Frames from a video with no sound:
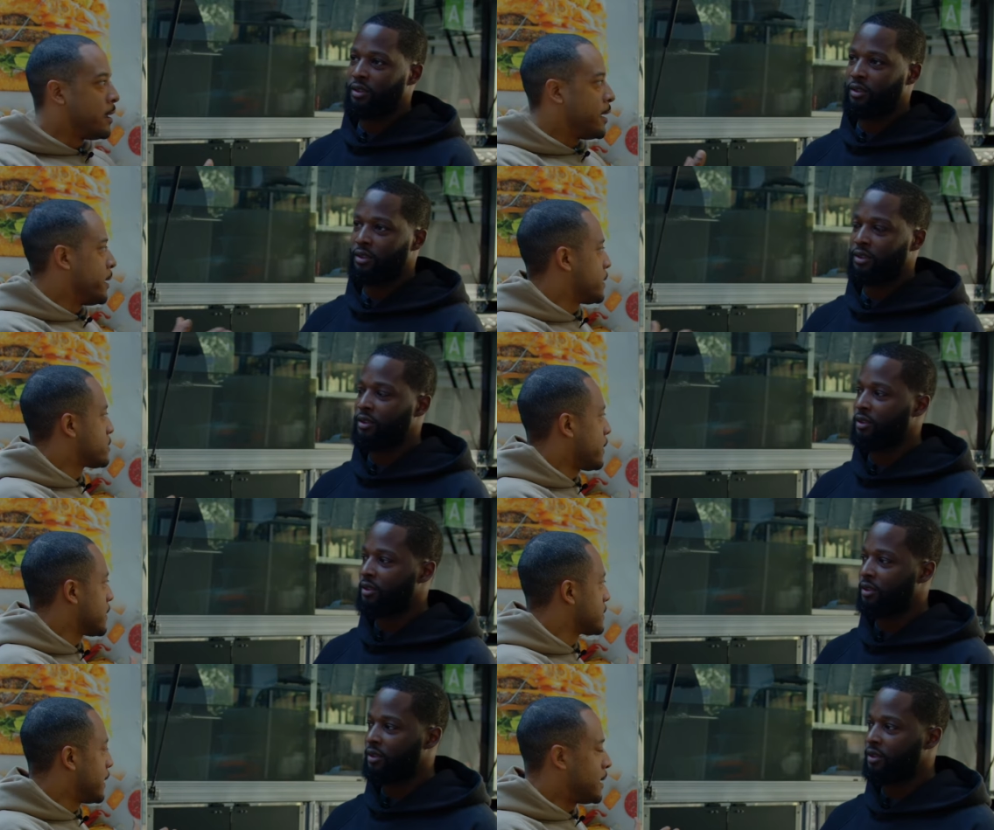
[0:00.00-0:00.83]
Speaker 1: and it
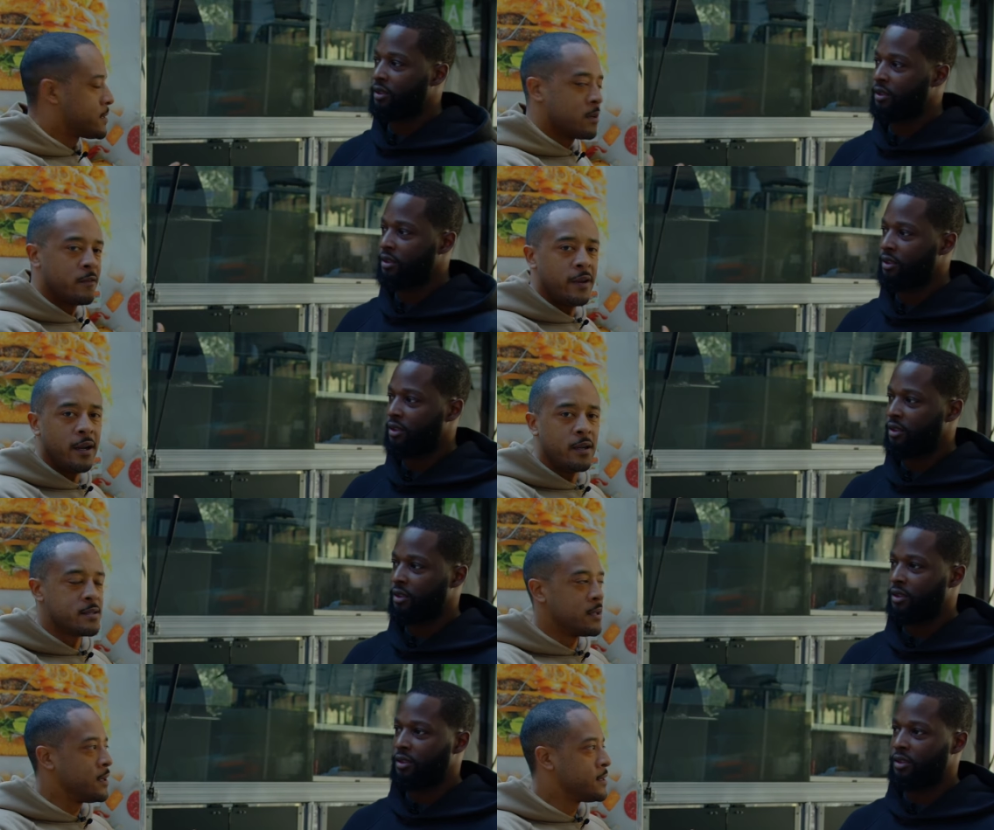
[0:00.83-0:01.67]
translates over
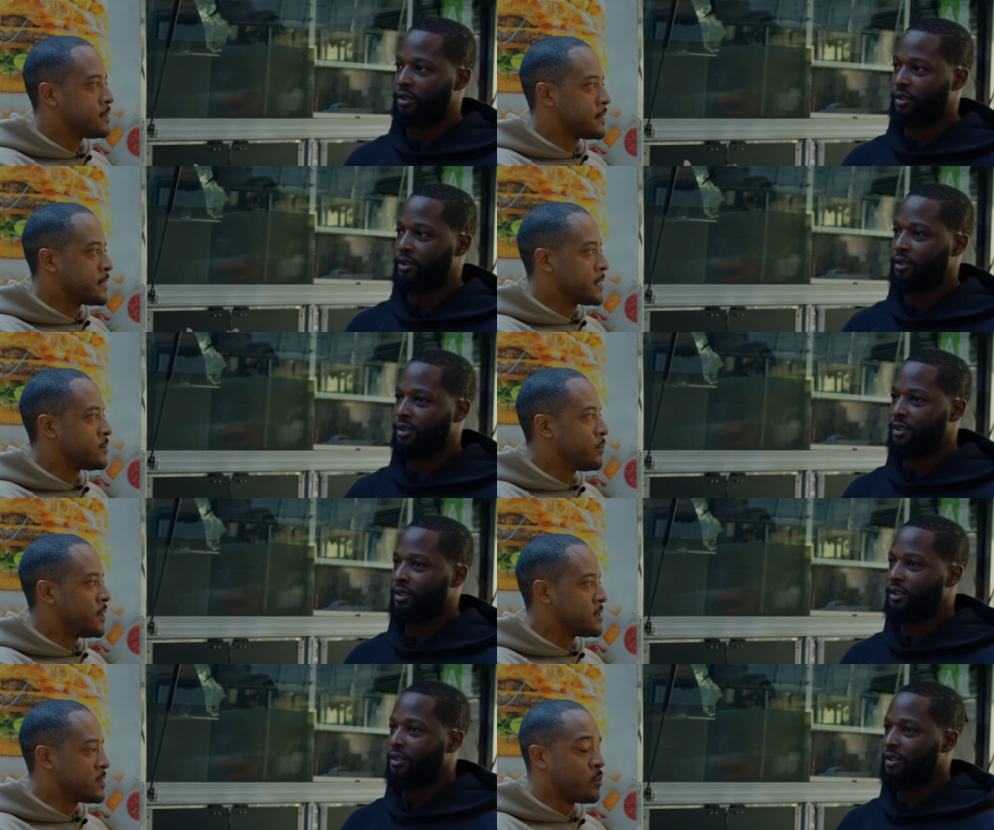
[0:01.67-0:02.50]
here to successful
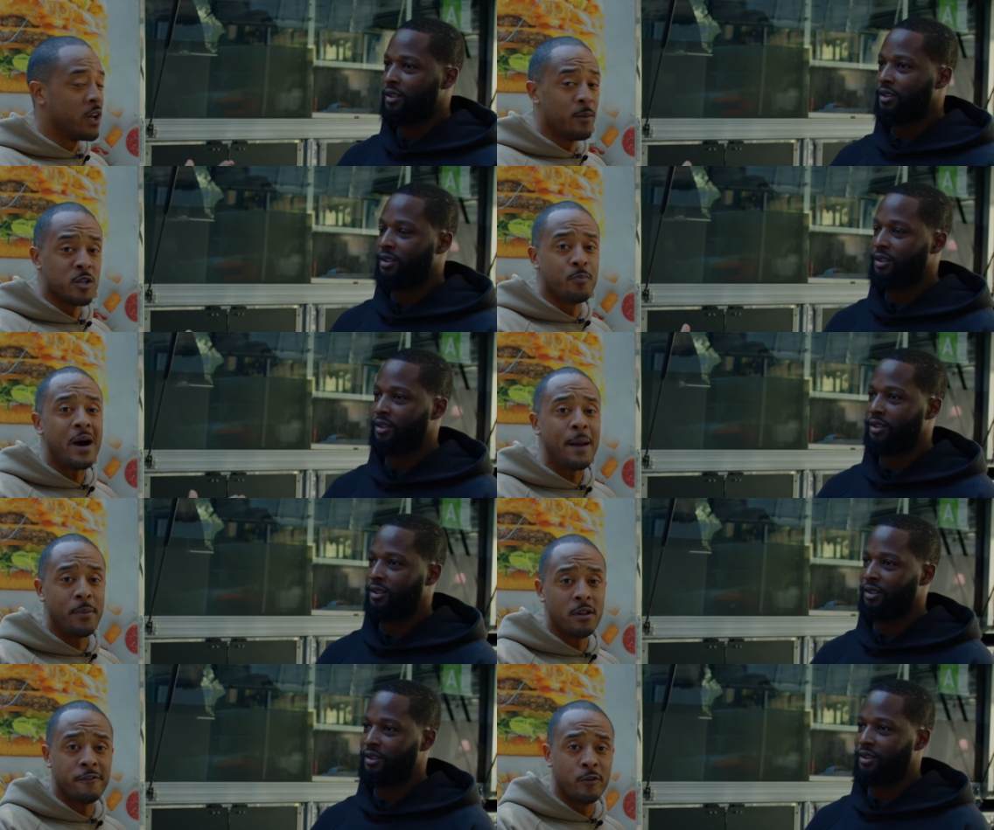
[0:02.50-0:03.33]
business. One of the most
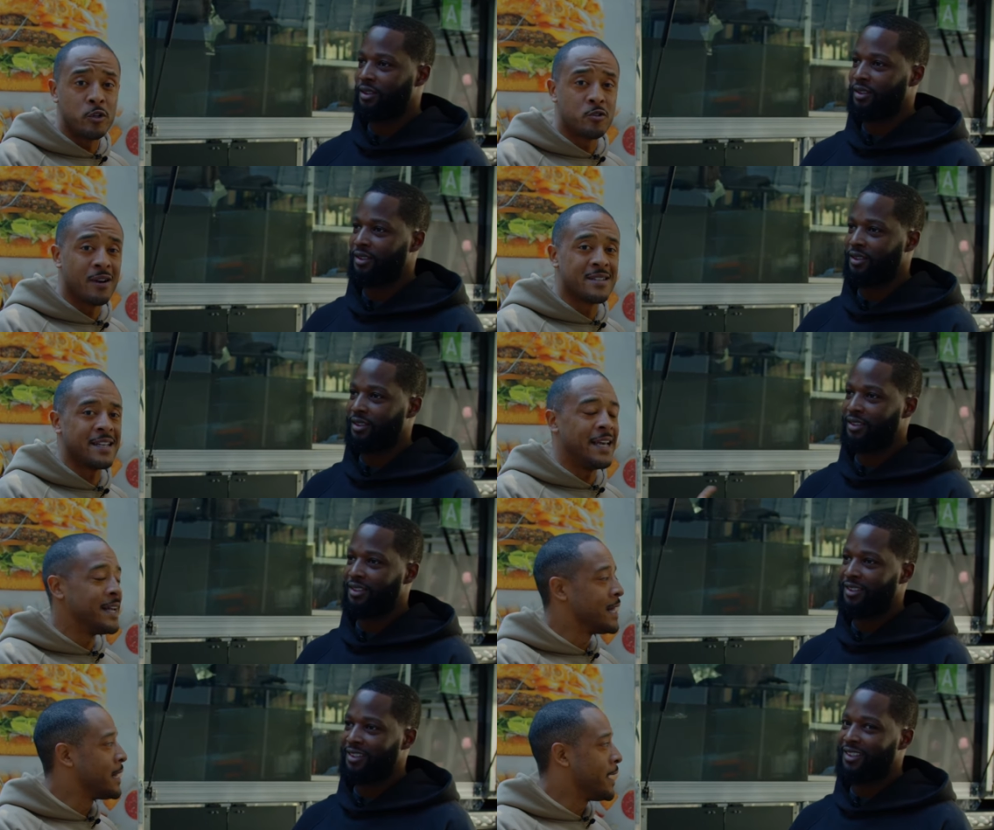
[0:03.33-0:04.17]
popular food trucks
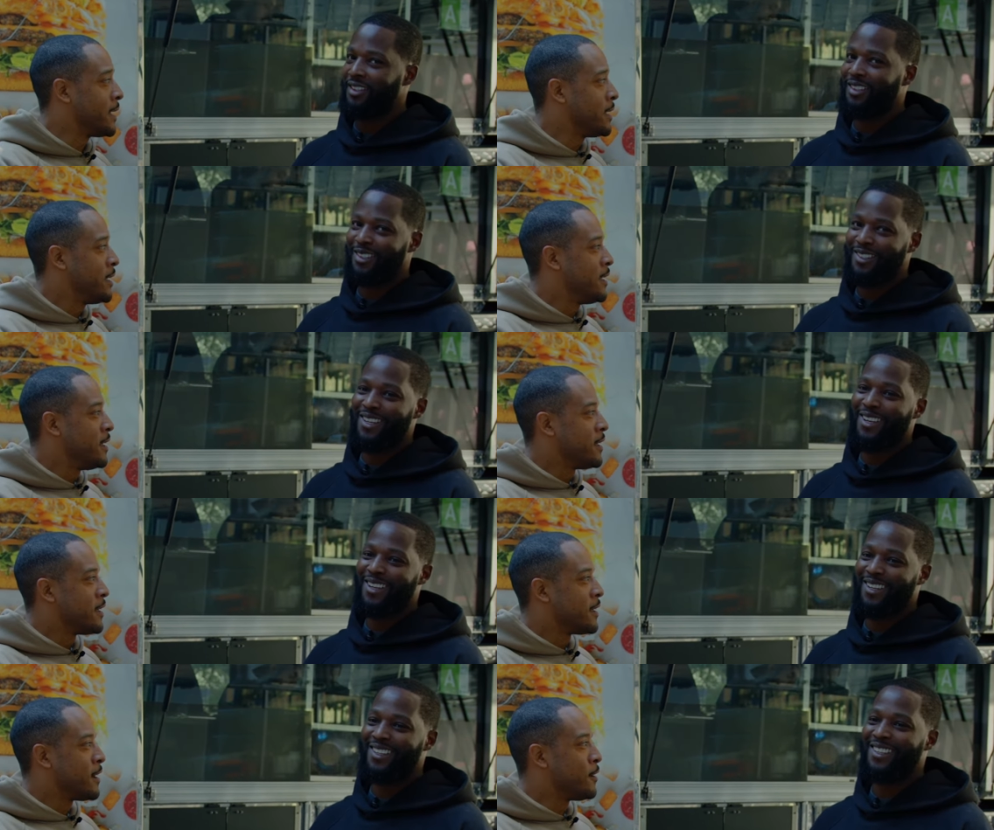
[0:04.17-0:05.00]
in LA. Yeah. I
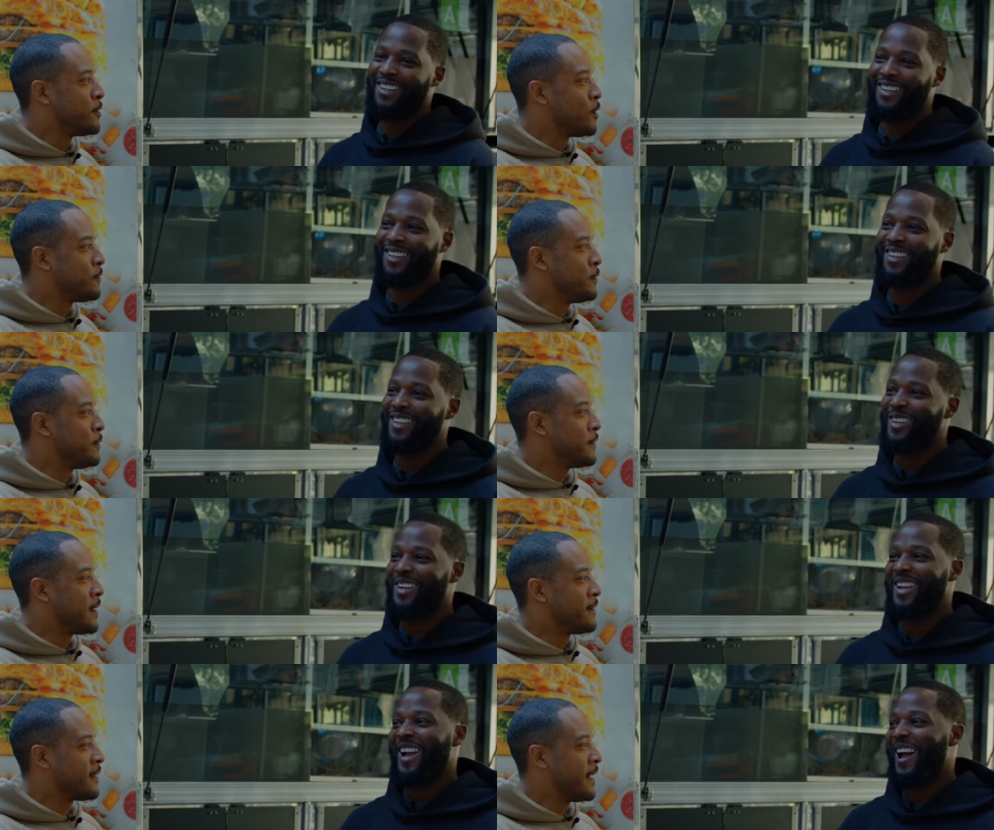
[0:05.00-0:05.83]
don't yeah. know if
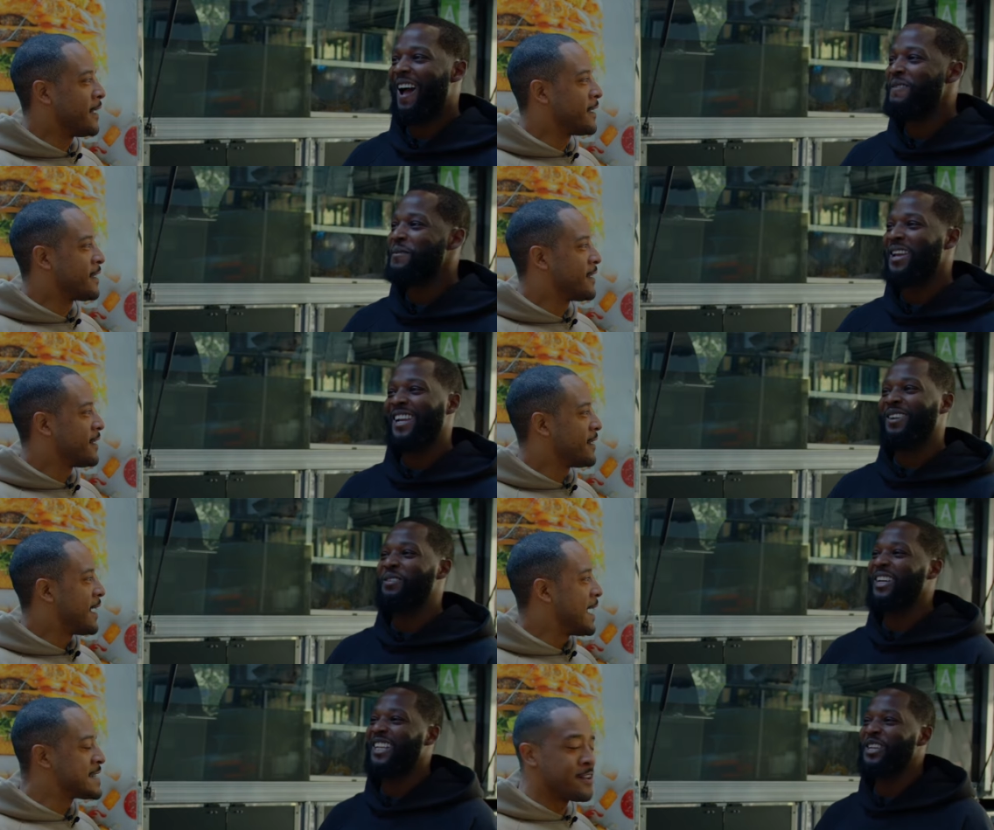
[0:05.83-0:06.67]
Speaker 2: you like. I
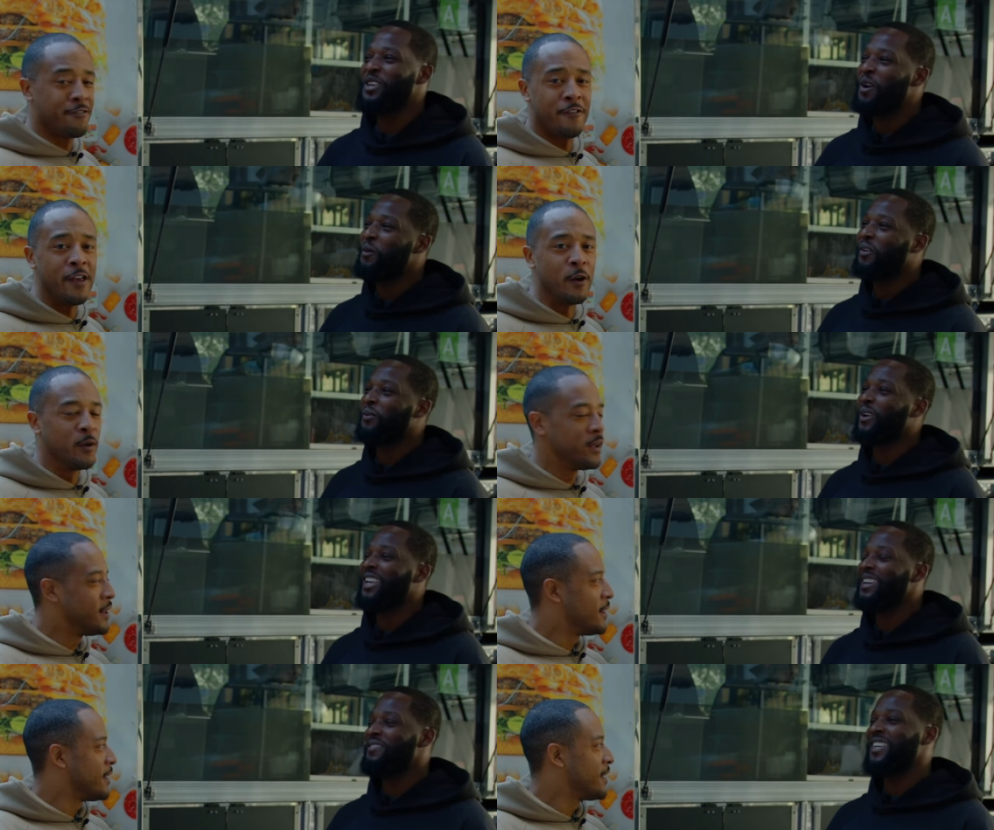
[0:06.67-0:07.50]
mean, we, you know, we're,
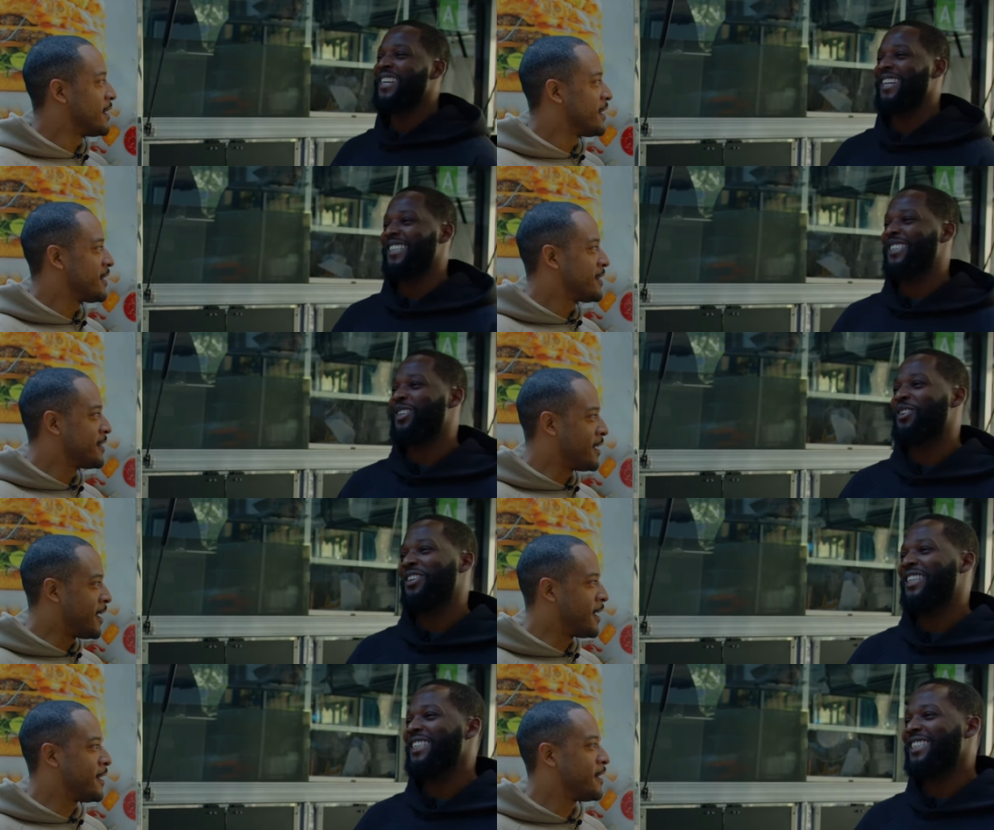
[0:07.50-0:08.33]
we're, living in it, so
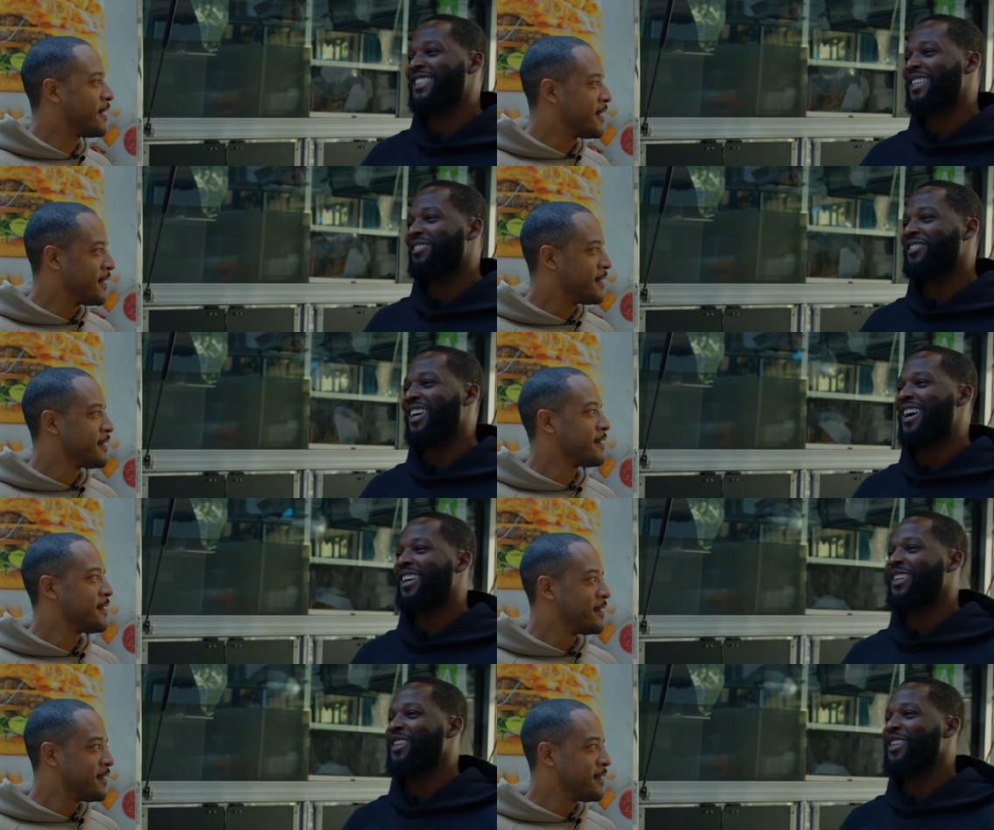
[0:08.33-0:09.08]
yeah. it's tough to uh,